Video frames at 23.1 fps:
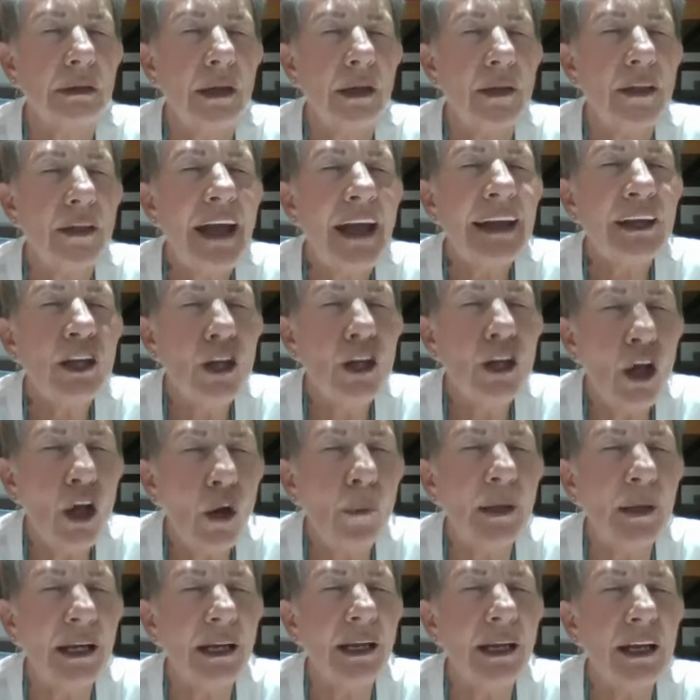That
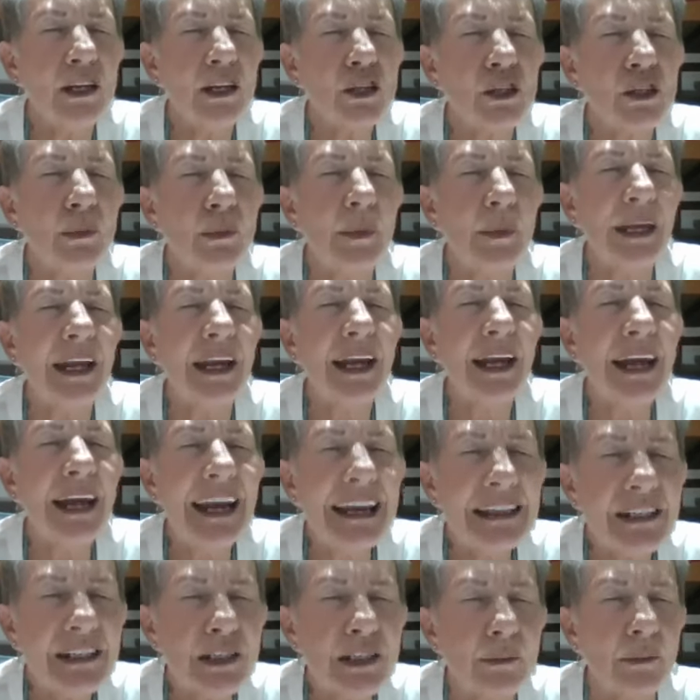knowing is to be
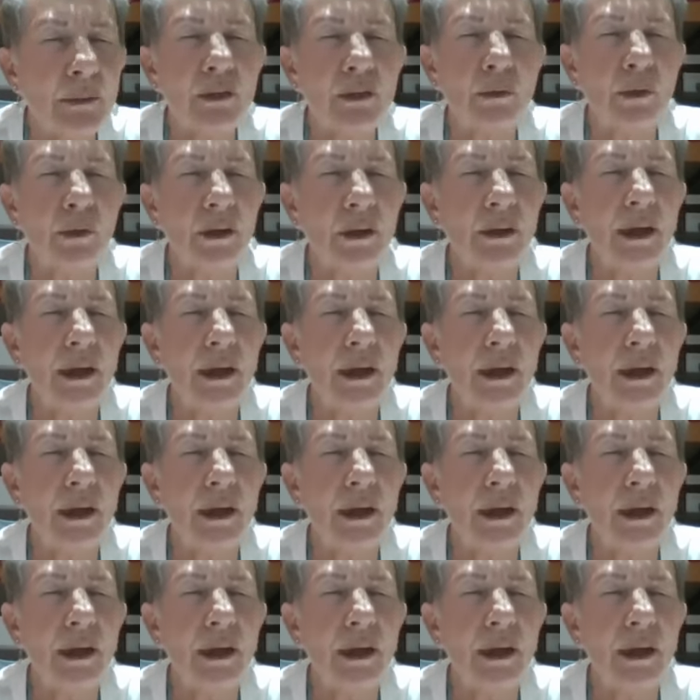intimate with